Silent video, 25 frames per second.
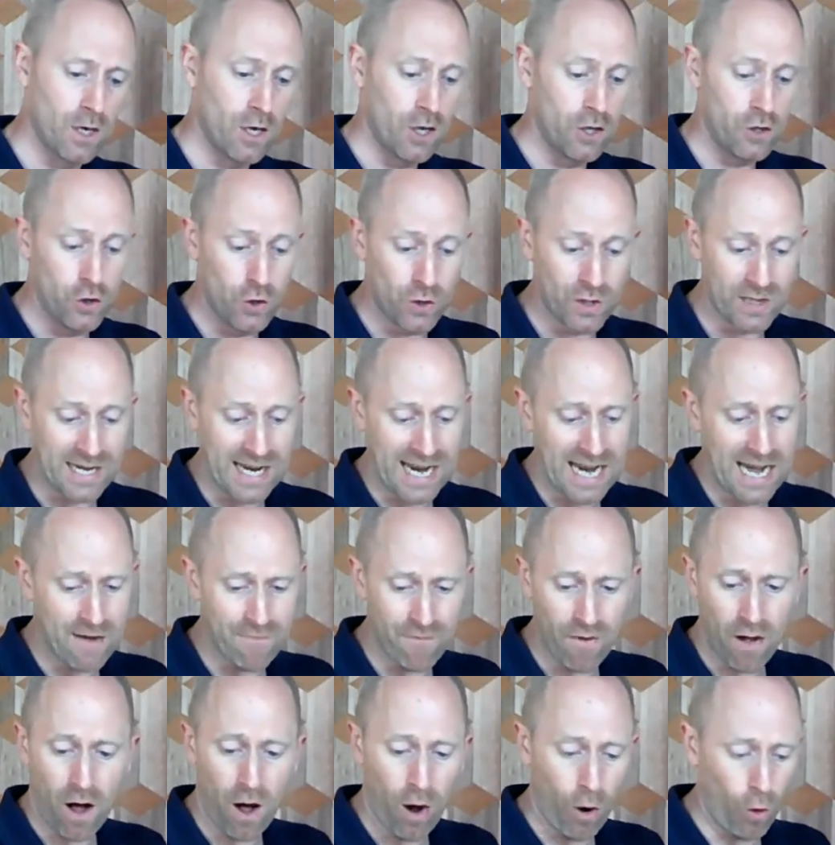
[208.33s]
You can either
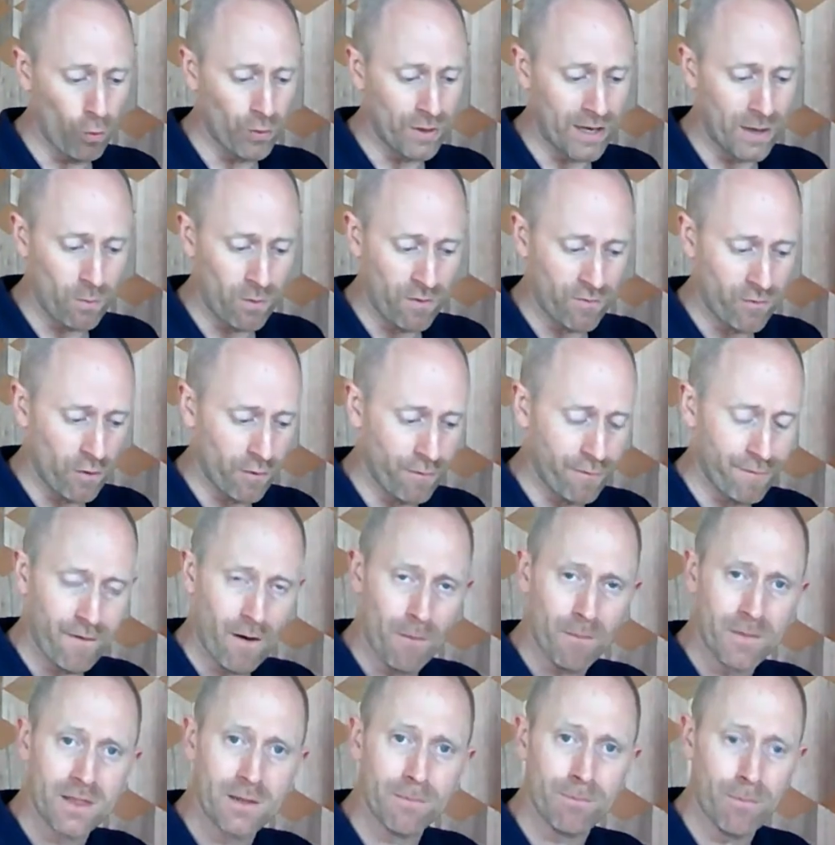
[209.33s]
hold it with your thumb
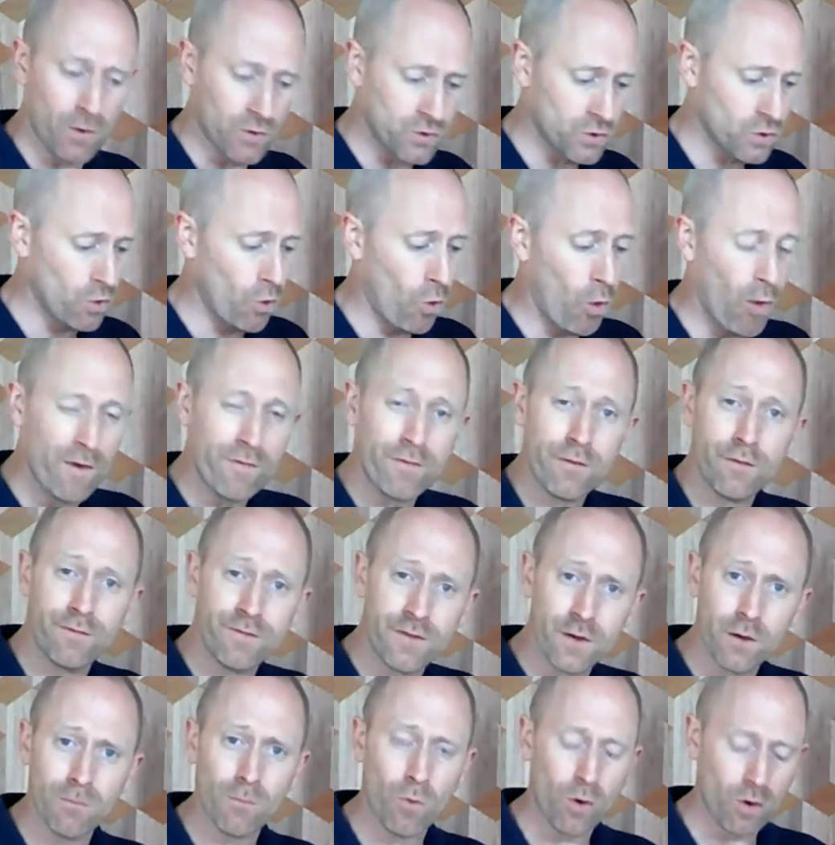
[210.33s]
in the bottle, or if you feel
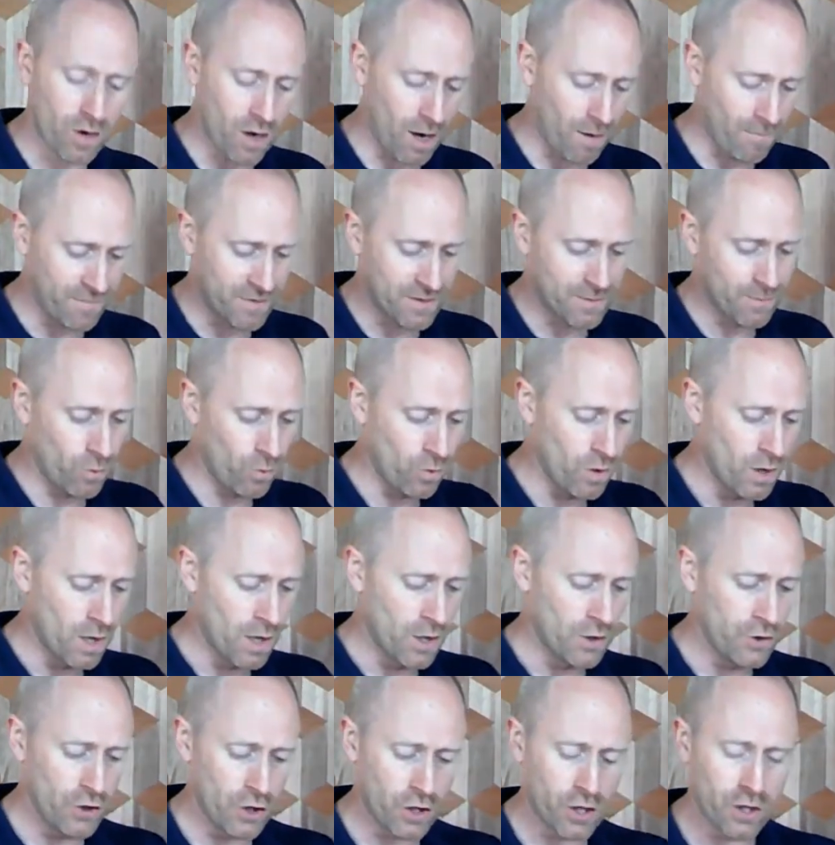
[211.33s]
more comfortable,
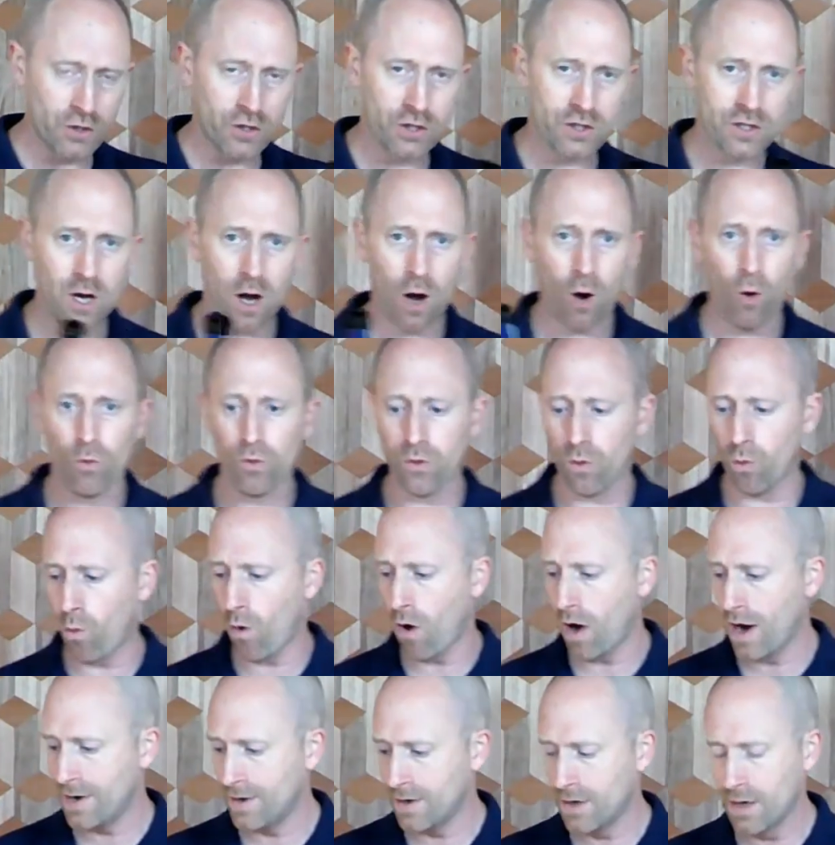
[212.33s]
you can just hold the
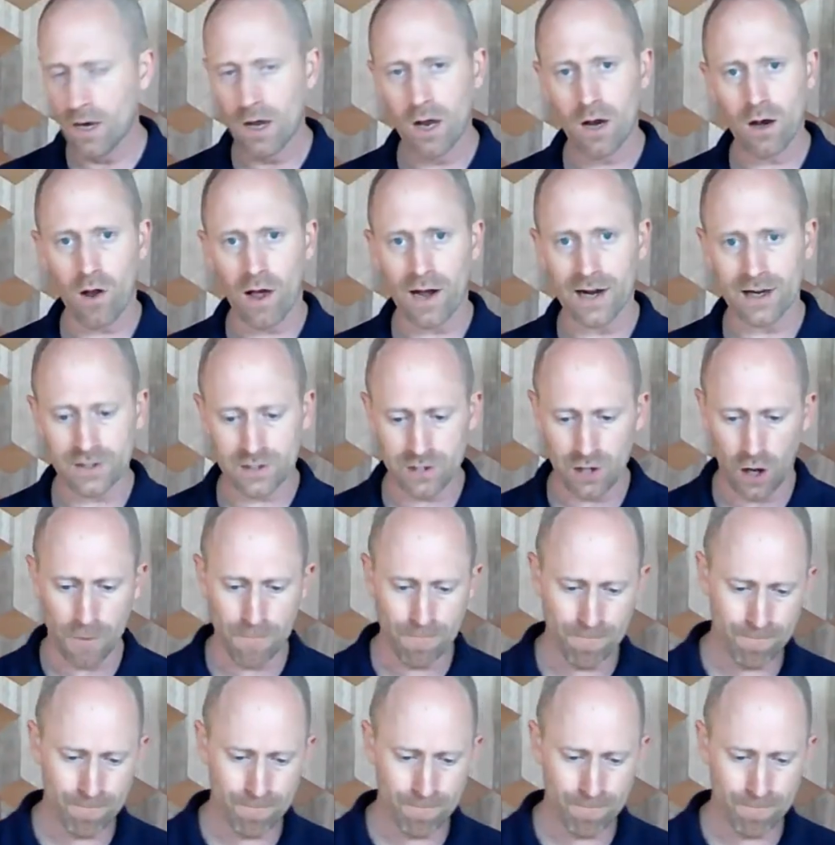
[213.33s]
wine like so.